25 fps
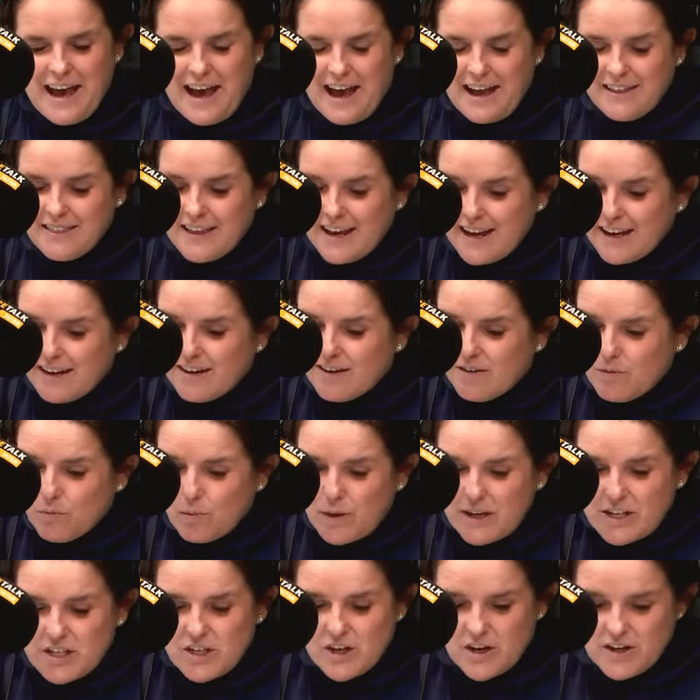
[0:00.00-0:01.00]
And then
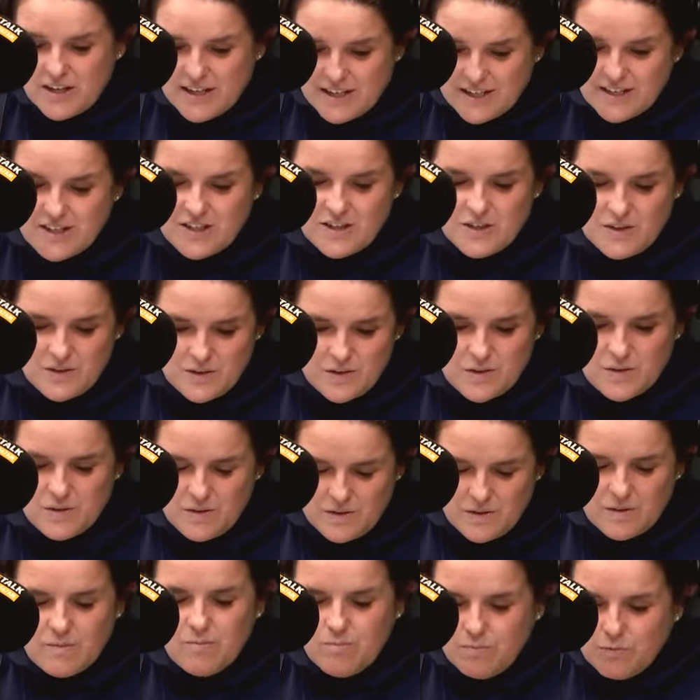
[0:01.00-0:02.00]
we turned into
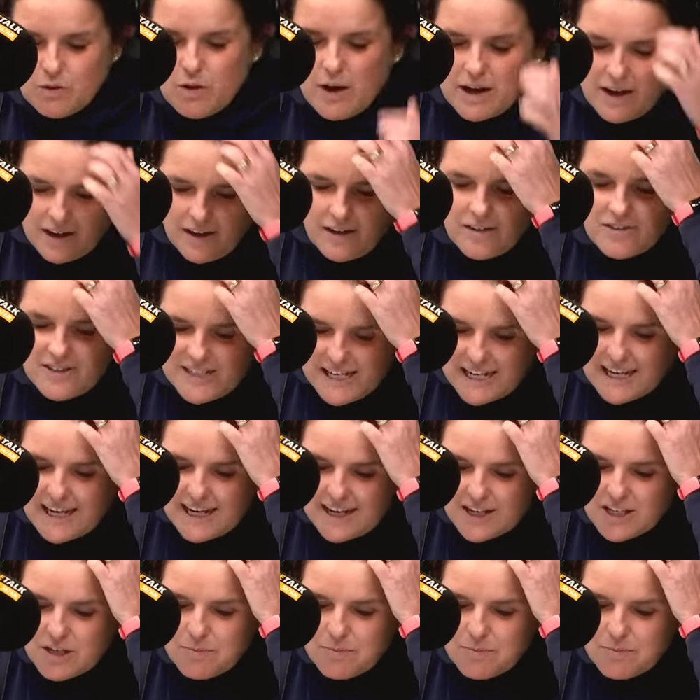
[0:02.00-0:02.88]
quite a lot of digging